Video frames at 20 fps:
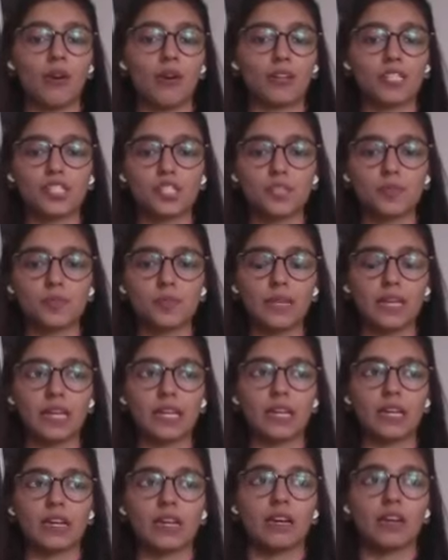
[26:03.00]
orange
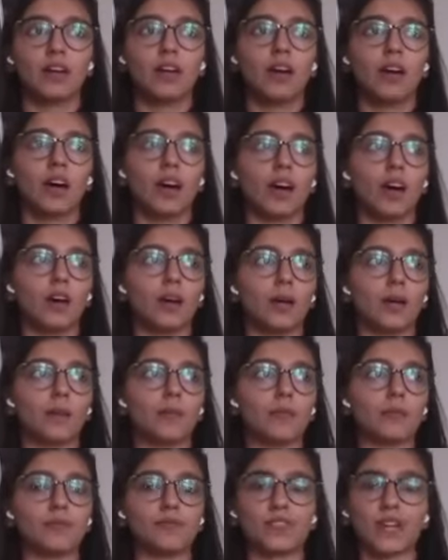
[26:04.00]
peel,
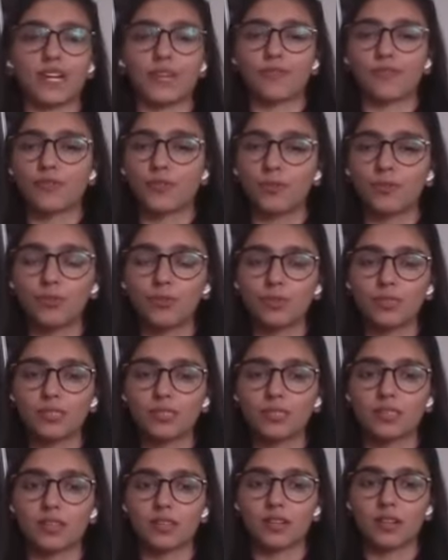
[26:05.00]
dried fruits,
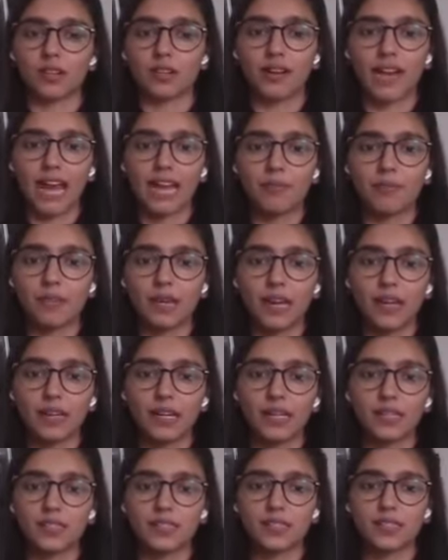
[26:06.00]

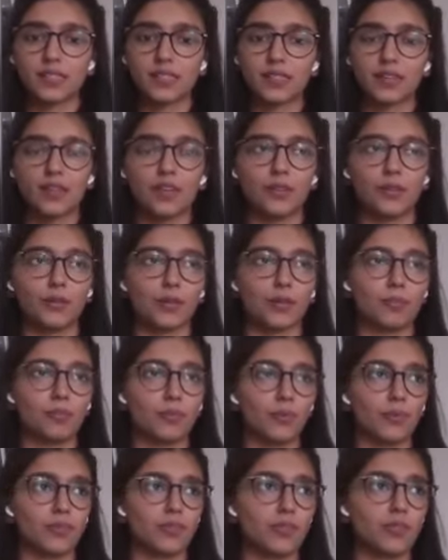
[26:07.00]
cranberries, you can
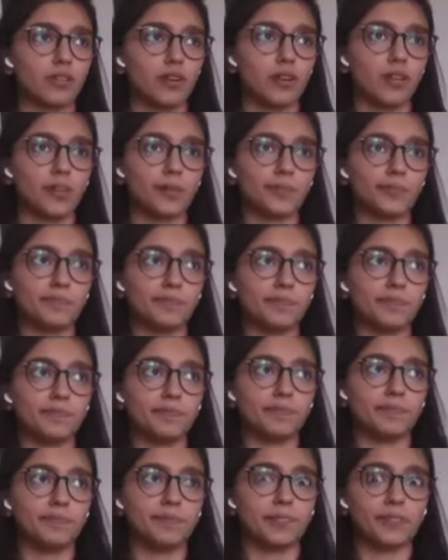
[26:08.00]
put
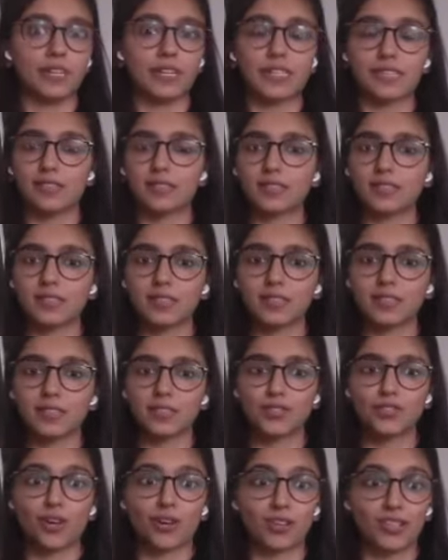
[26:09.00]
raisins,
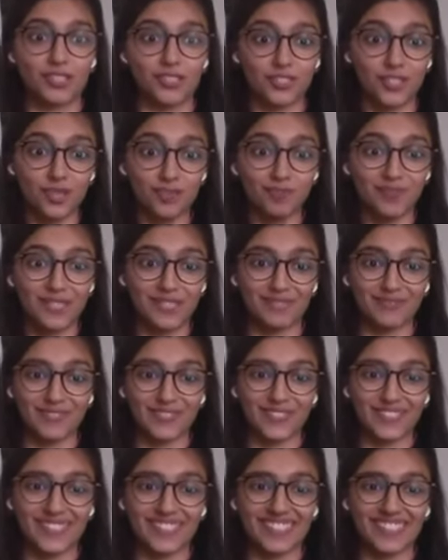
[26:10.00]
chocolate chips, of
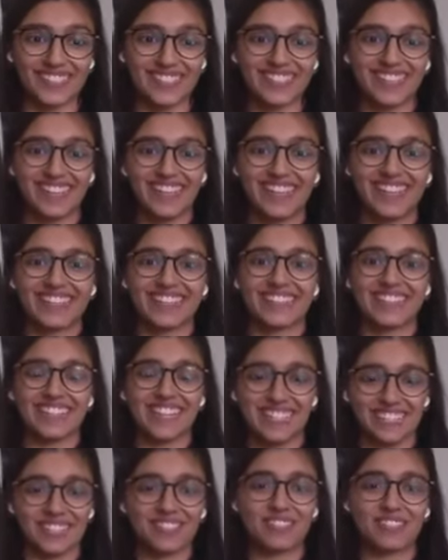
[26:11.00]
course. So
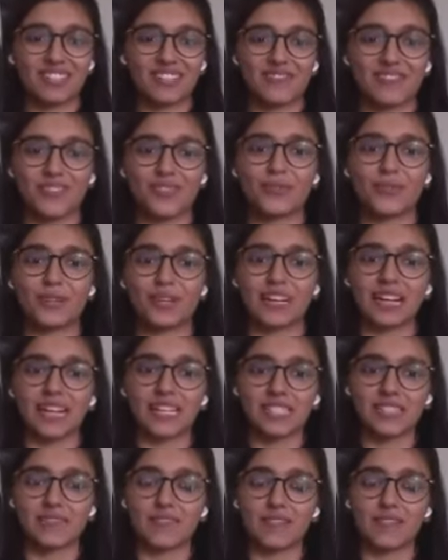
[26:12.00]
that's going to give you a nice